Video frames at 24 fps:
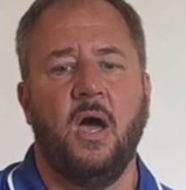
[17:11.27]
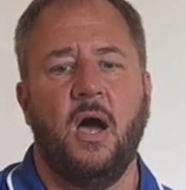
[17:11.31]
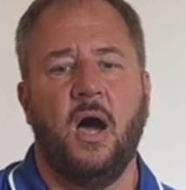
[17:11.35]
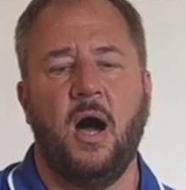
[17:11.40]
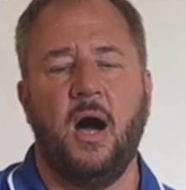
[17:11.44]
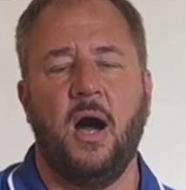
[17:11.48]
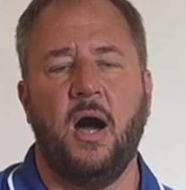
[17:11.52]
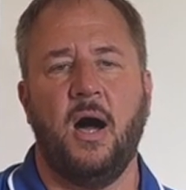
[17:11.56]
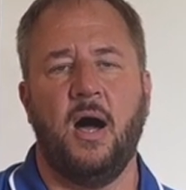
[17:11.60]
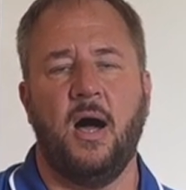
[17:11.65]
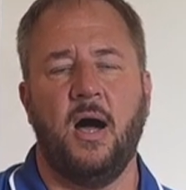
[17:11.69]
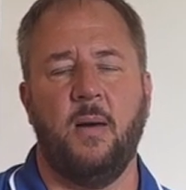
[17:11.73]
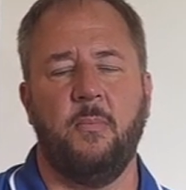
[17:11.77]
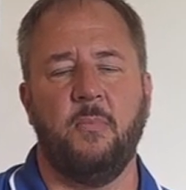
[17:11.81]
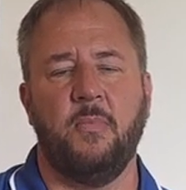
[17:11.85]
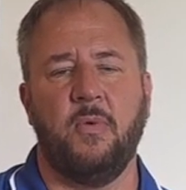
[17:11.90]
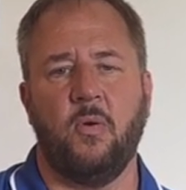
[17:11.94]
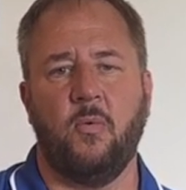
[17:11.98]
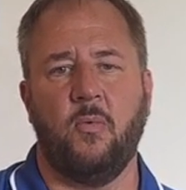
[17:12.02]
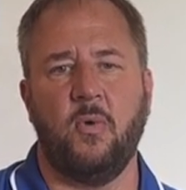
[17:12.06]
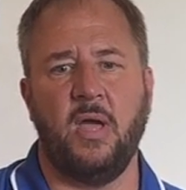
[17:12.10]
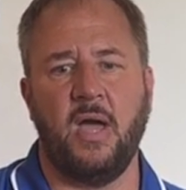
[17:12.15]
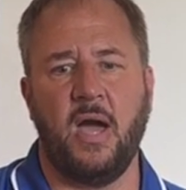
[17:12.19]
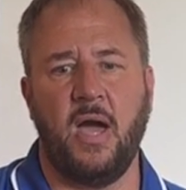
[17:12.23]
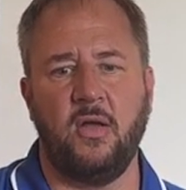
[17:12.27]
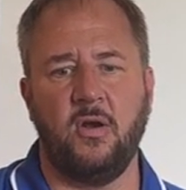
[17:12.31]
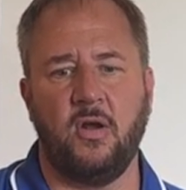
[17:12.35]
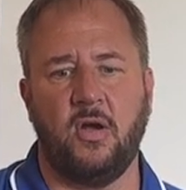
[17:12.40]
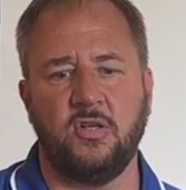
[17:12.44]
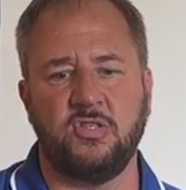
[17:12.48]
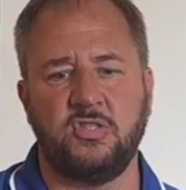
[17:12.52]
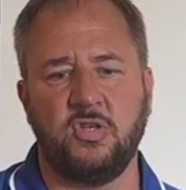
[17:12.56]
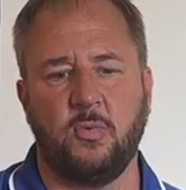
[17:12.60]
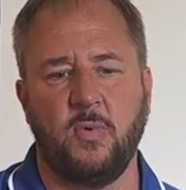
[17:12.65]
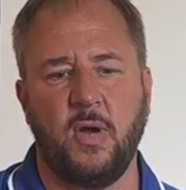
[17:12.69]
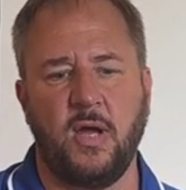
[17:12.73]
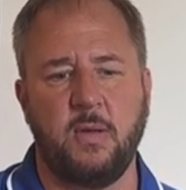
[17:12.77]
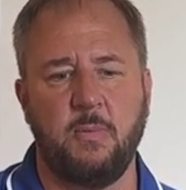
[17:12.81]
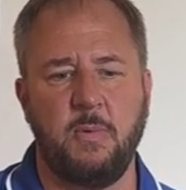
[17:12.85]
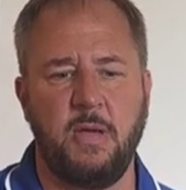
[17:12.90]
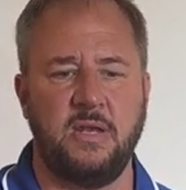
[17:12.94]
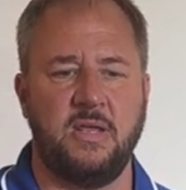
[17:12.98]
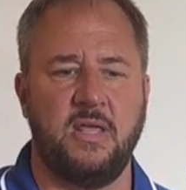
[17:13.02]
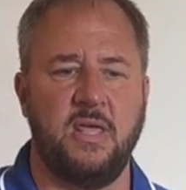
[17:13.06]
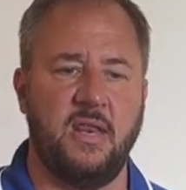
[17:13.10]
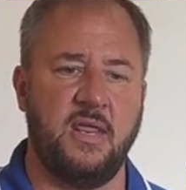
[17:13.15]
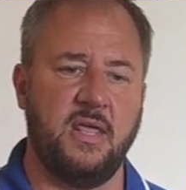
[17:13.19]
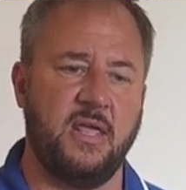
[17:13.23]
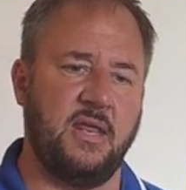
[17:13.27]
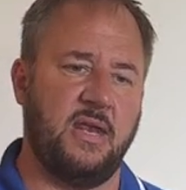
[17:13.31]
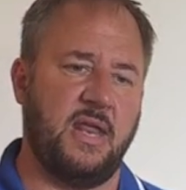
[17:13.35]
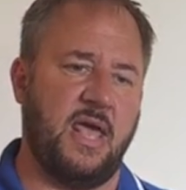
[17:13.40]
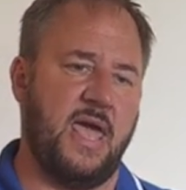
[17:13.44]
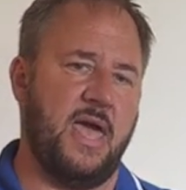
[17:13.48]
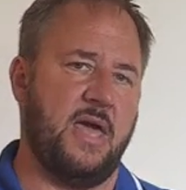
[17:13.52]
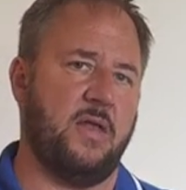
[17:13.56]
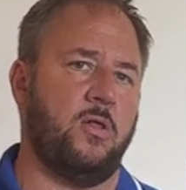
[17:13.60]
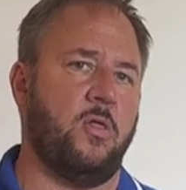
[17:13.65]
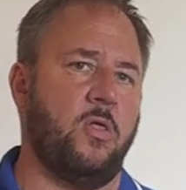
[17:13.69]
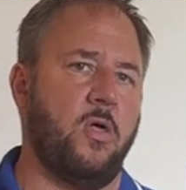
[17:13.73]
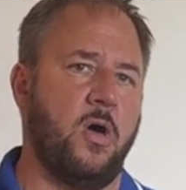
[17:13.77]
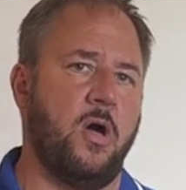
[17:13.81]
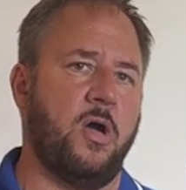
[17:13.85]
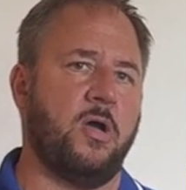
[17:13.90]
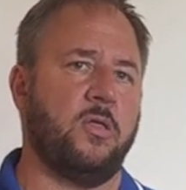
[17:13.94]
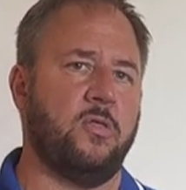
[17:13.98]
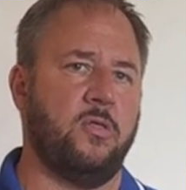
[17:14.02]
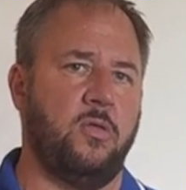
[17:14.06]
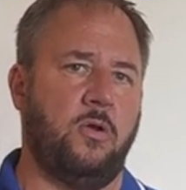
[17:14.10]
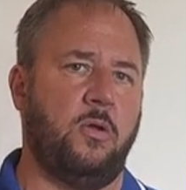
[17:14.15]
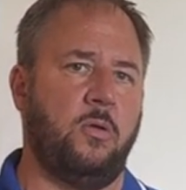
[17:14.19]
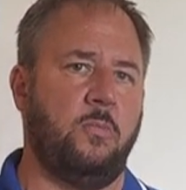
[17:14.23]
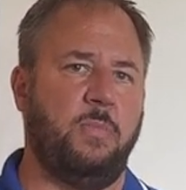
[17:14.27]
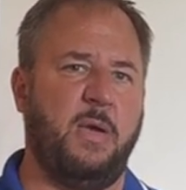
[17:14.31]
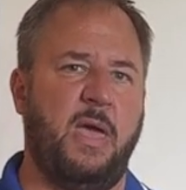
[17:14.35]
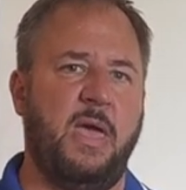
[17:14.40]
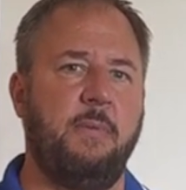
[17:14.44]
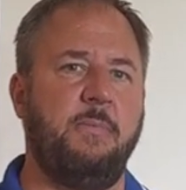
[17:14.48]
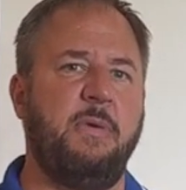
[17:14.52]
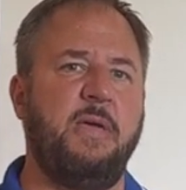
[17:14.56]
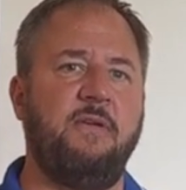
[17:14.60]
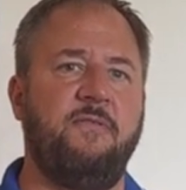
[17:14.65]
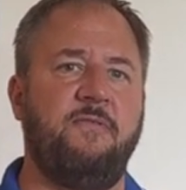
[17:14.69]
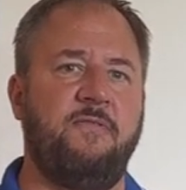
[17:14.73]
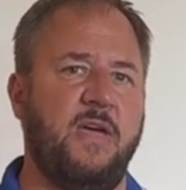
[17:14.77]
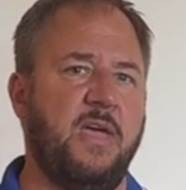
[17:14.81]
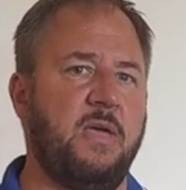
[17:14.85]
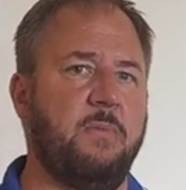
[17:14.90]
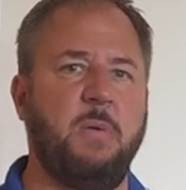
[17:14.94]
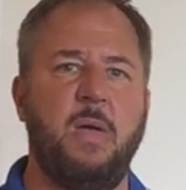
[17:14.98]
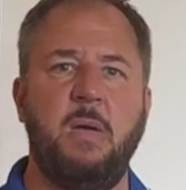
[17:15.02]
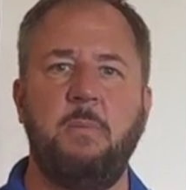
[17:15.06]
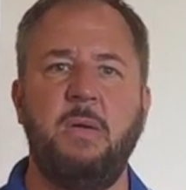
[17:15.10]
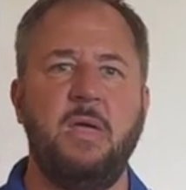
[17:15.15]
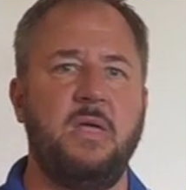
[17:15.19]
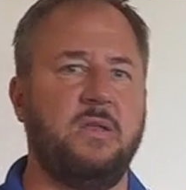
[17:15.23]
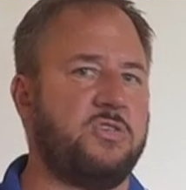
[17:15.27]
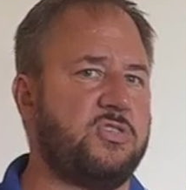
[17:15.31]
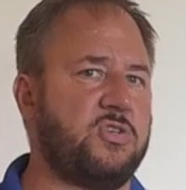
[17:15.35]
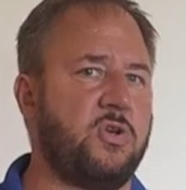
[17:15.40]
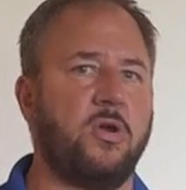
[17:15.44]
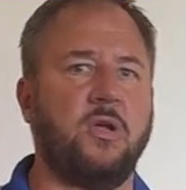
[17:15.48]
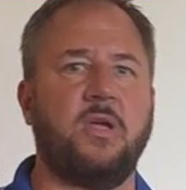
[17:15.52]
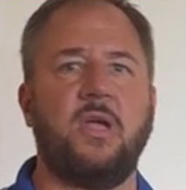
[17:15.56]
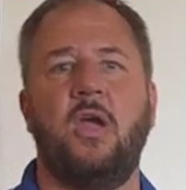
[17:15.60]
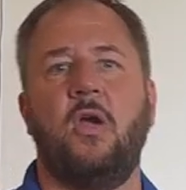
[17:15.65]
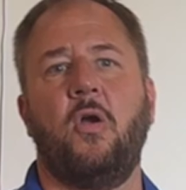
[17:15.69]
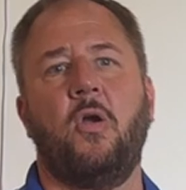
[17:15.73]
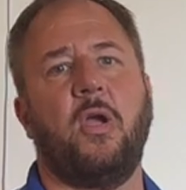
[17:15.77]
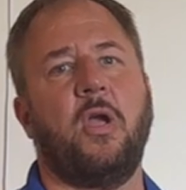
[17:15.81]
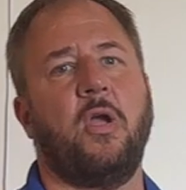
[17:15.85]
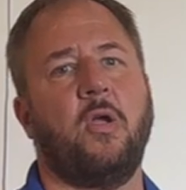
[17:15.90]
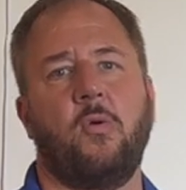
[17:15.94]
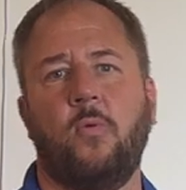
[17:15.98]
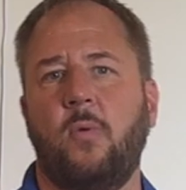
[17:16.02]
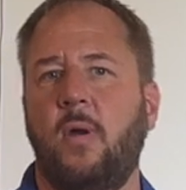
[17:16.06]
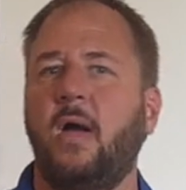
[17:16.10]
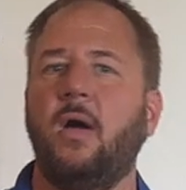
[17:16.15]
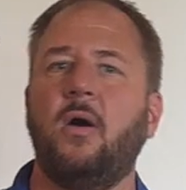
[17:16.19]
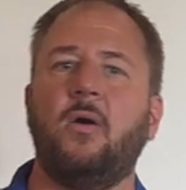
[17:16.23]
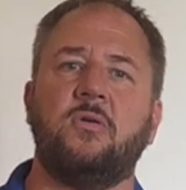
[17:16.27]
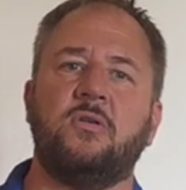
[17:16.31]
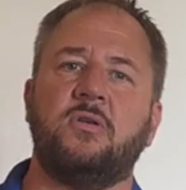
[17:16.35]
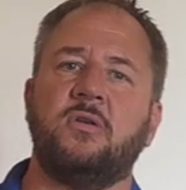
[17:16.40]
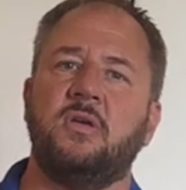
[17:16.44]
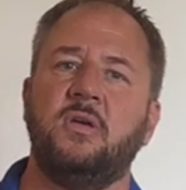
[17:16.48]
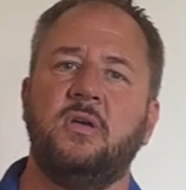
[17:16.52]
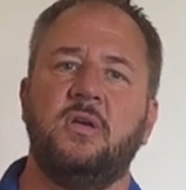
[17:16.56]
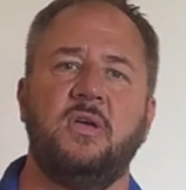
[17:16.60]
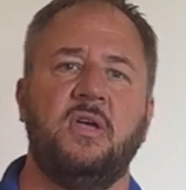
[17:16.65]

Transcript: I'd also recommend getting an analog, a little baby, fake baby, and start carrying it around.